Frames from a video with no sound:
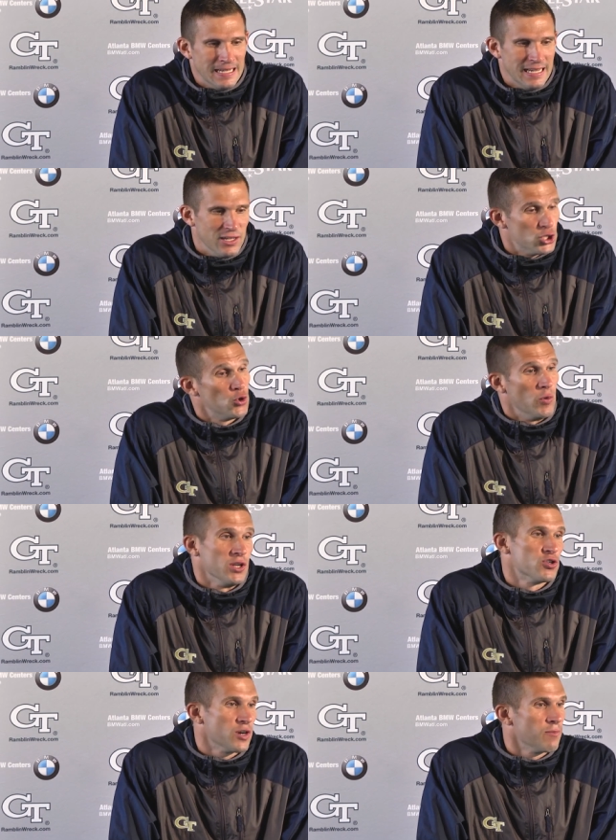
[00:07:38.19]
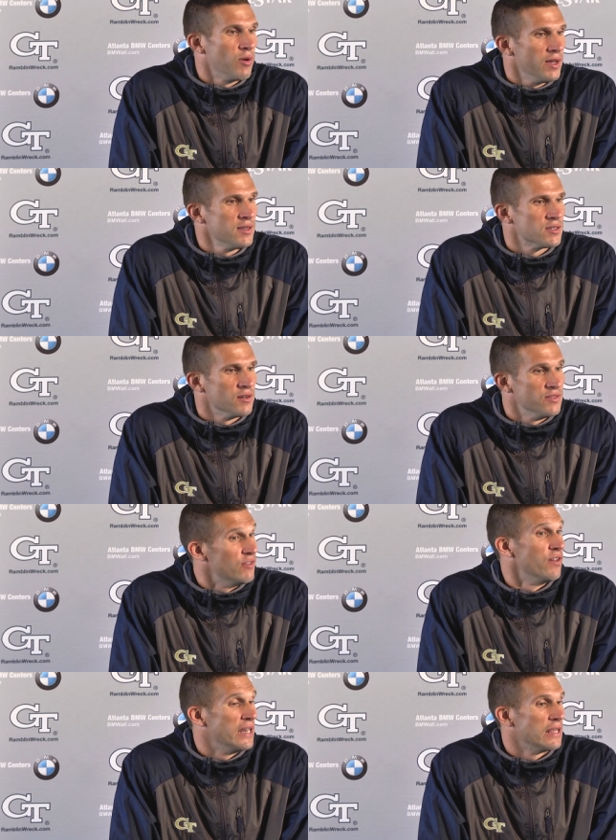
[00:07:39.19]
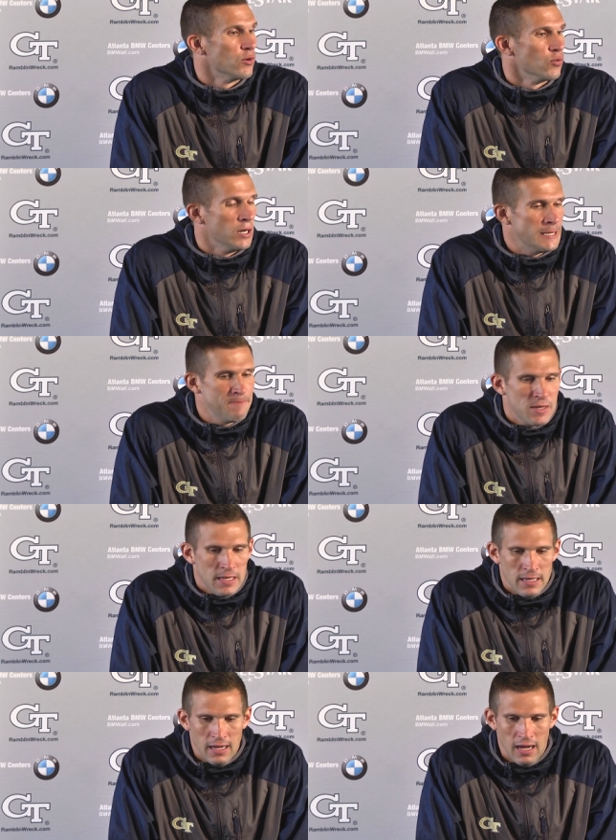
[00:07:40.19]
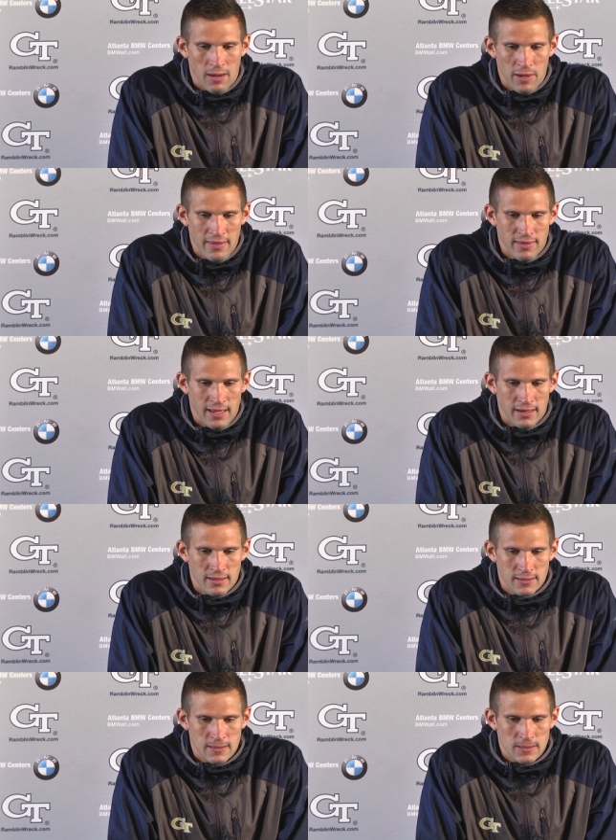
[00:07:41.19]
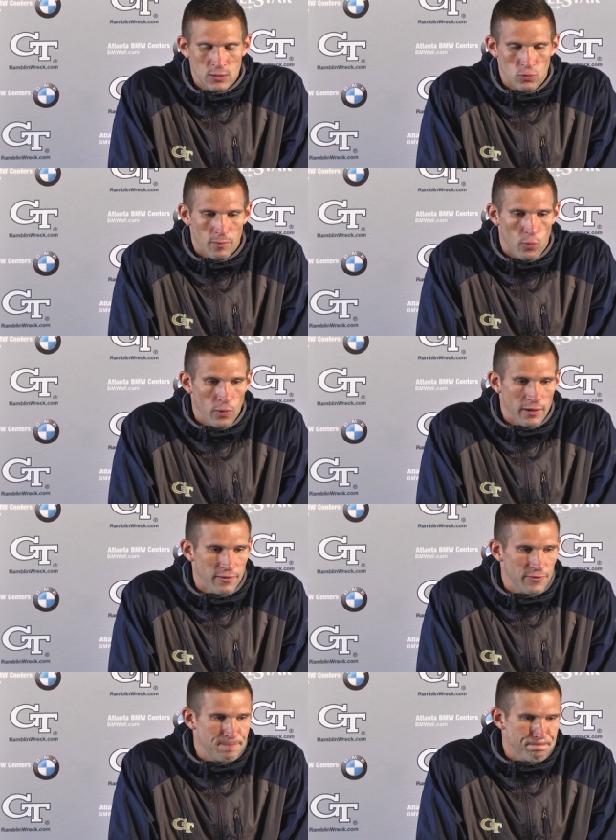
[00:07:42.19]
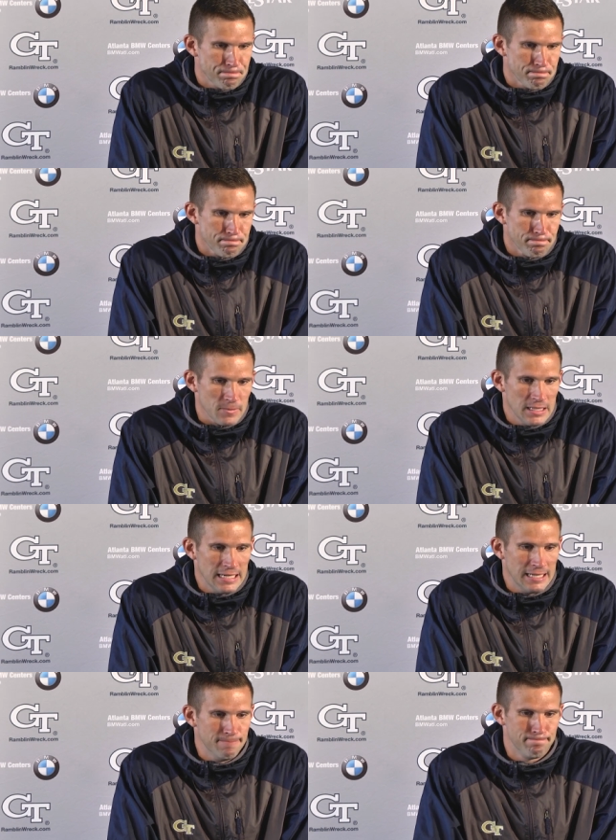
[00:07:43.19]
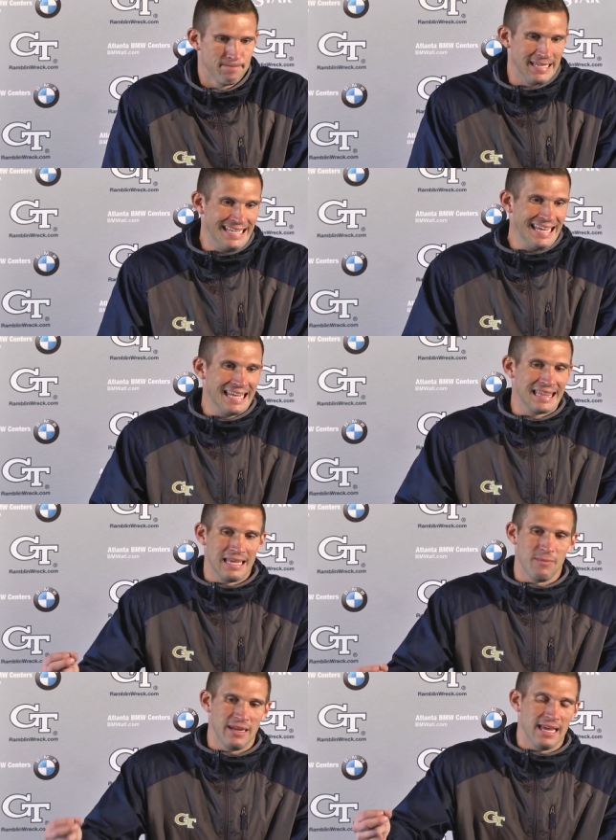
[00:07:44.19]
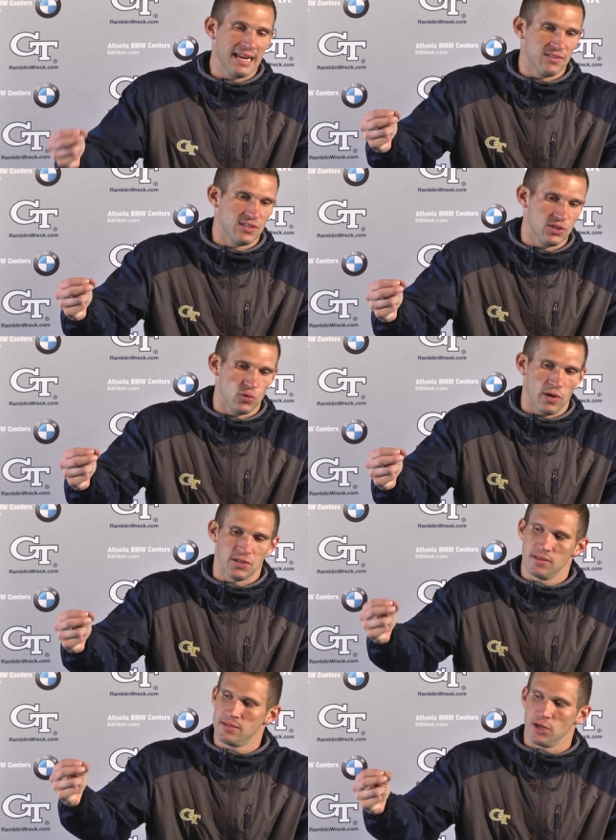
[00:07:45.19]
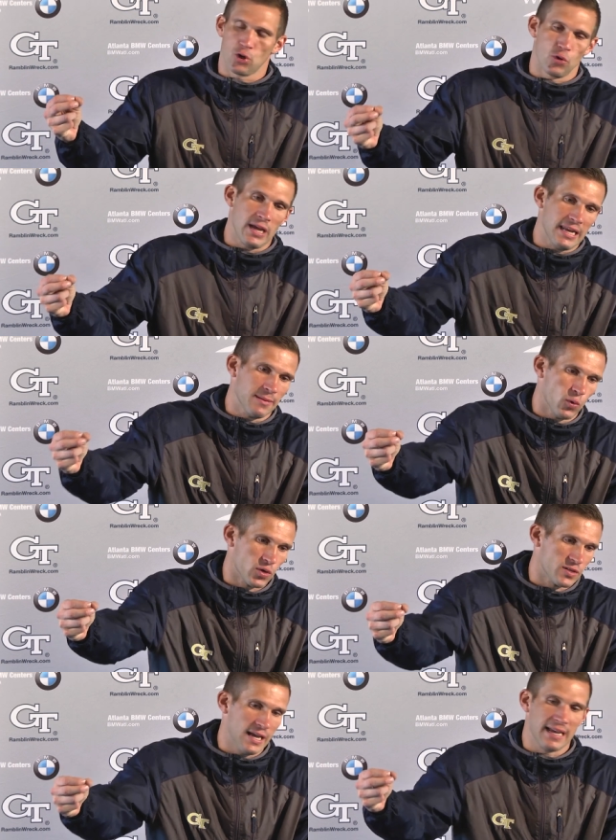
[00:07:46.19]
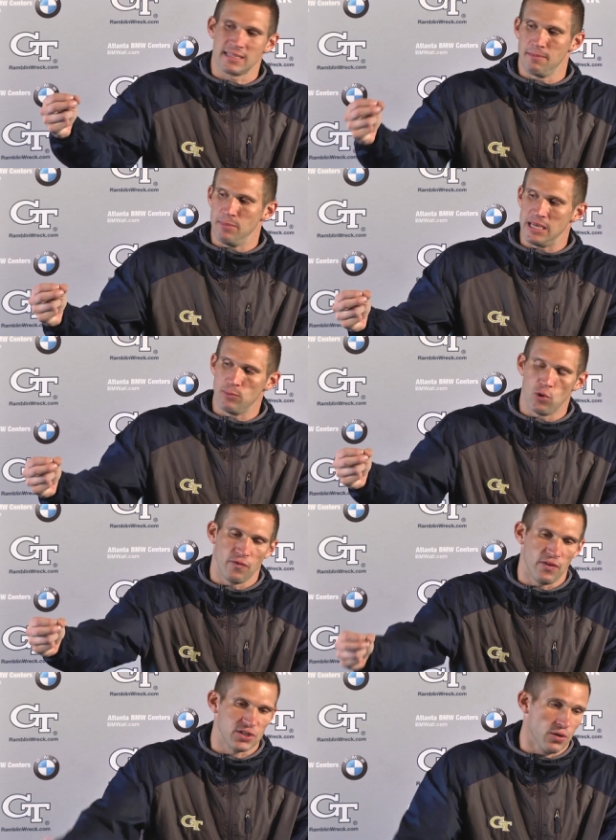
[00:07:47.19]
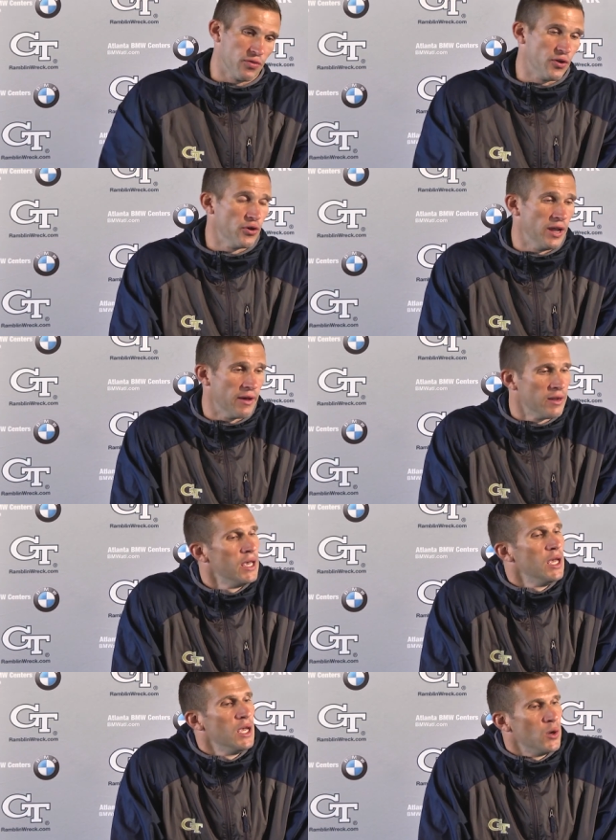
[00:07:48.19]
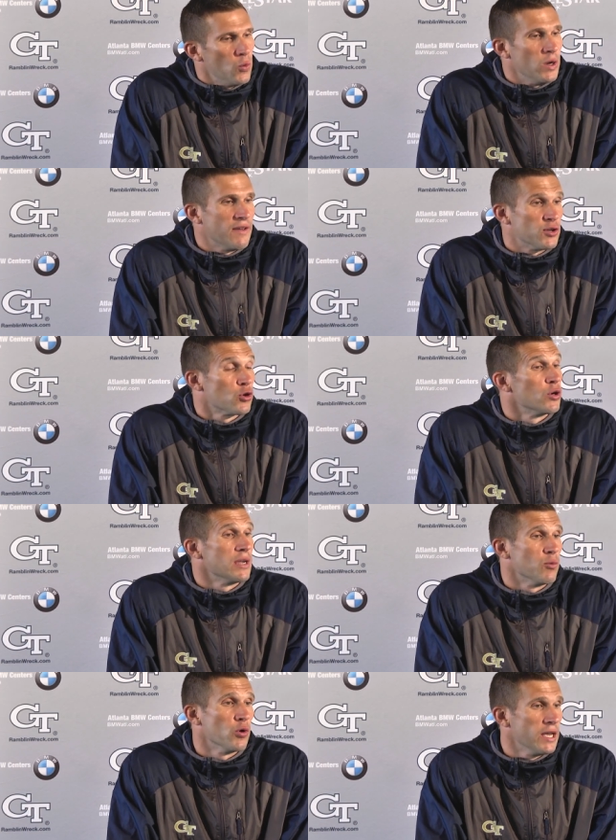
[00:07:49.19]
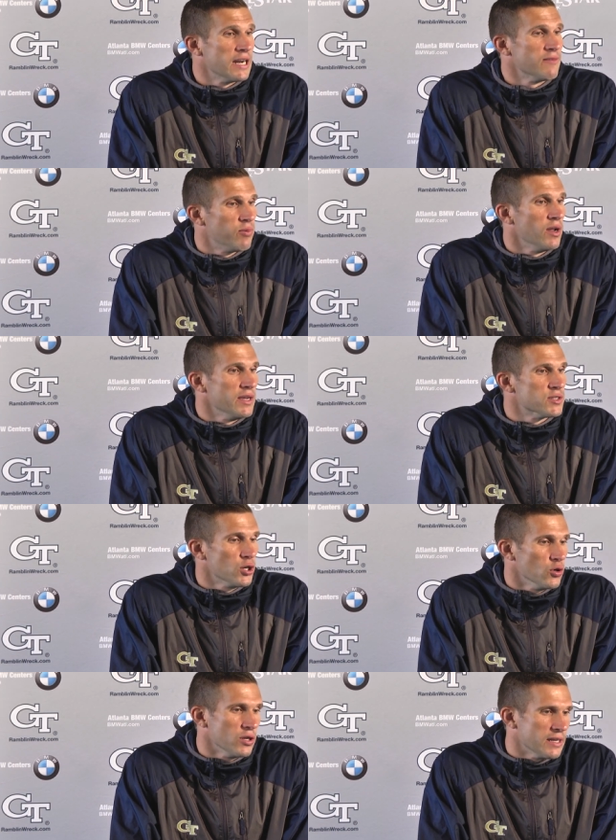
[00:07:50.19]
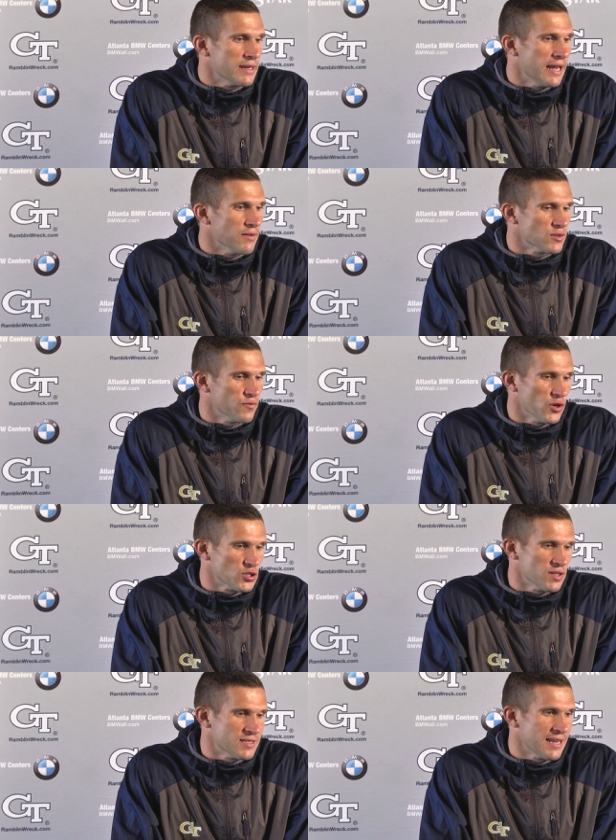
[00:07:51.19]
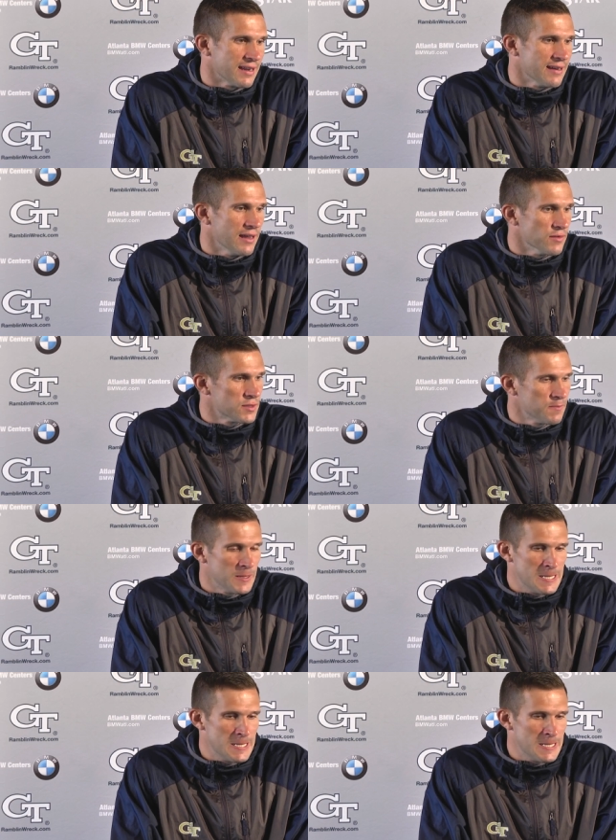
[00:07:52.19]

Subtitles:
It is 20 straight plays of defending the run. And then to the point of getting them in negative situations and creating more sacks and being more efficient on third down, we have to create more negative plays early in downs on first and second downs.